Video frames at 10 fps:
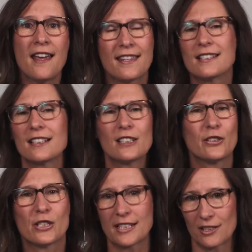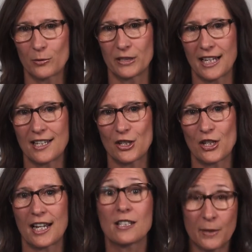This includes sexual
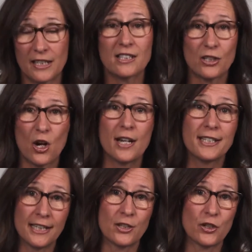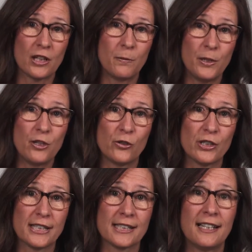touching as well as non-touching
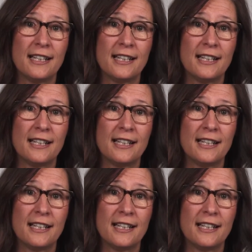abuse,